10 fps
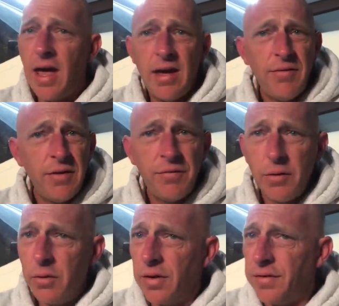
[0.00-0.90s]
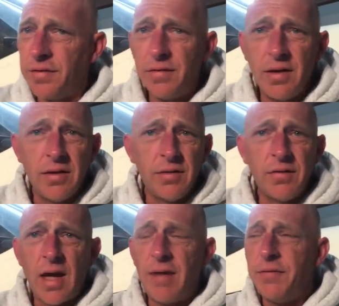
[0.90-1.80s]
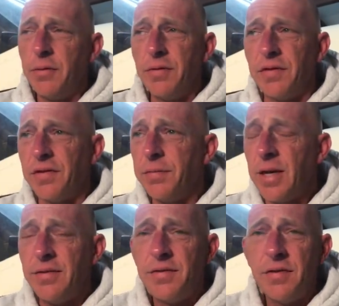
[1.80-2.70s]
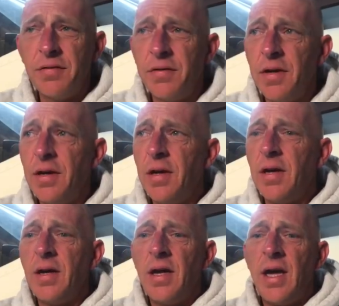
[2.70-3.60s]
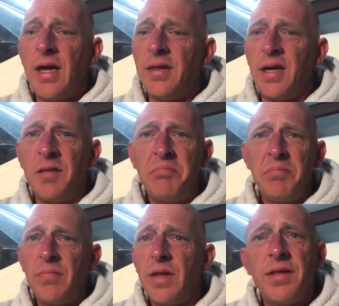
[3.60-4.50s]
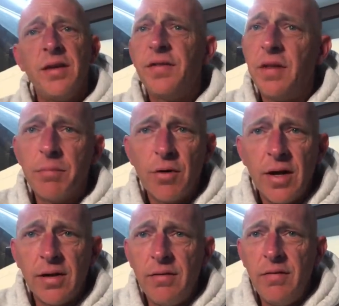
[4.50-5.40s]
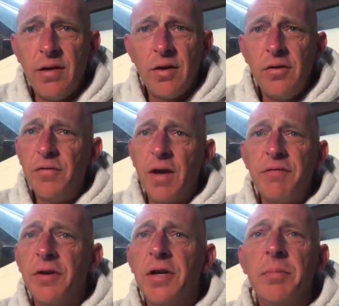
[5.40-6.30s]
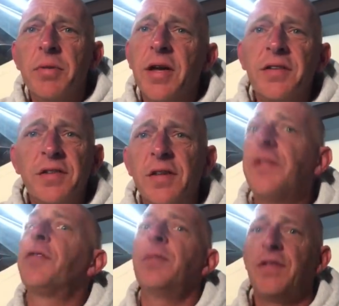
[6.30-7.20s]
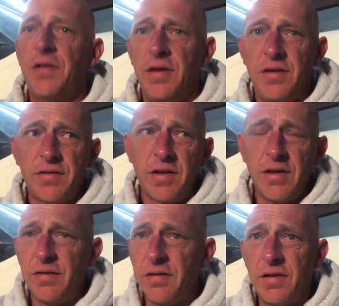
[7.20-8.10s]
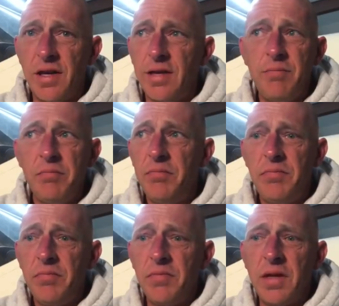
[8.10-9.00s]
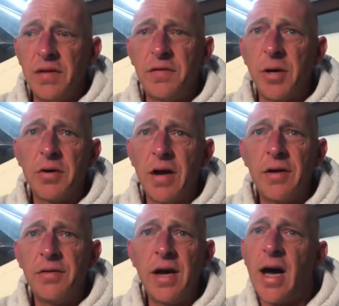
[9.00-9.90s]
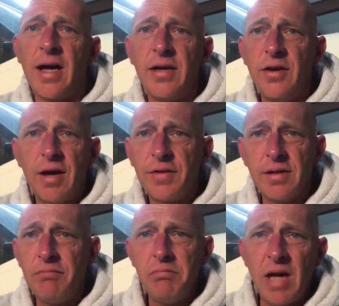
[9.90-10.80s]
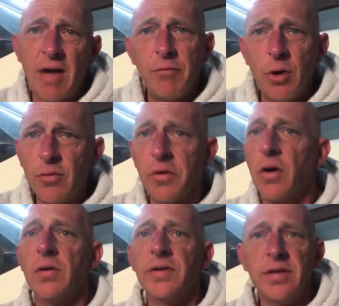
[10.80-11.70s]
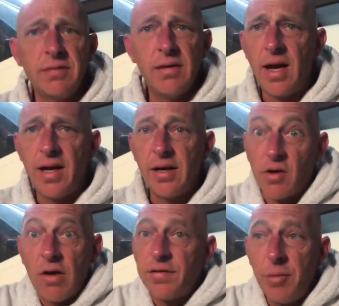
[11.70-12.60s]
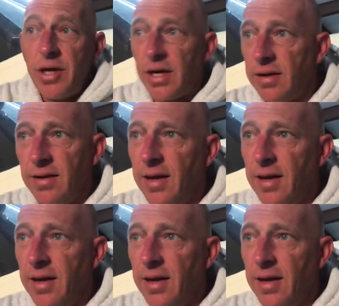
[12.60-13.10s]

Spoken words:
AV fuel is expensive, and then the things that break. You know, you've got very complex instruments in these things, and they sputter out and die, and you have to have them overhauled, and it costs money.